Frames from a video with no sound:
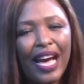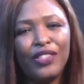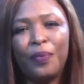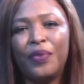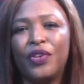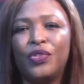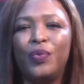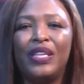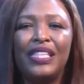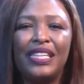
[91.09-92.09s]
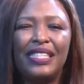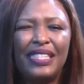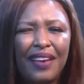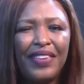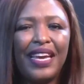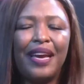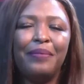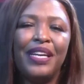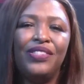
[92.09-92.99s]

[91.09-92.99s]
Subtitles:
Catch up with us weekdays, 7 a.m.